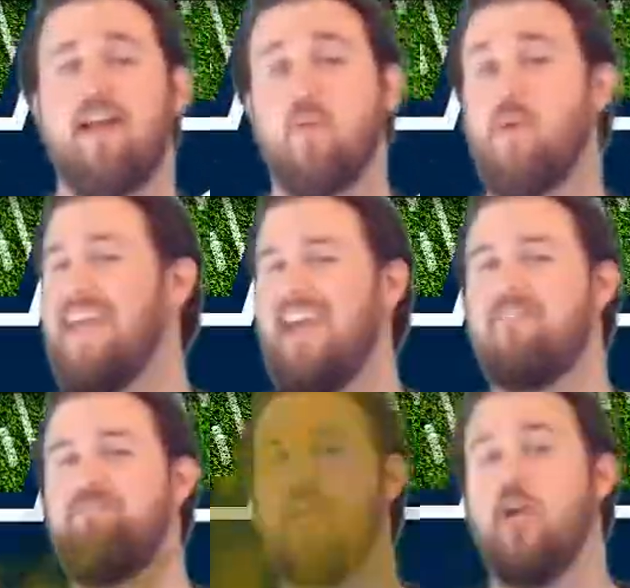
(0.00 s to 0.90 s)
We
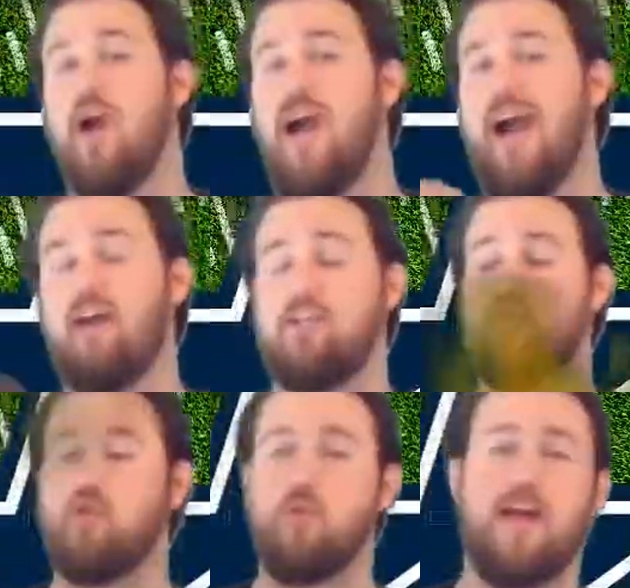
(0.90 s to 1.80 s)
can't figure out how to
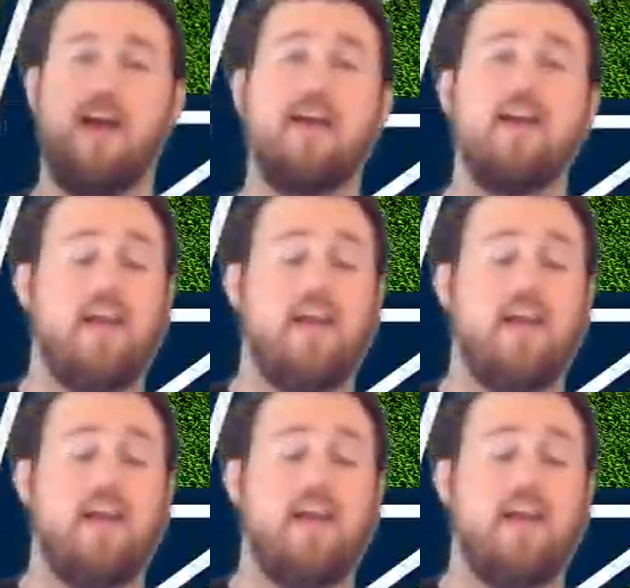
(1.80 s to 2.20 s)
do that.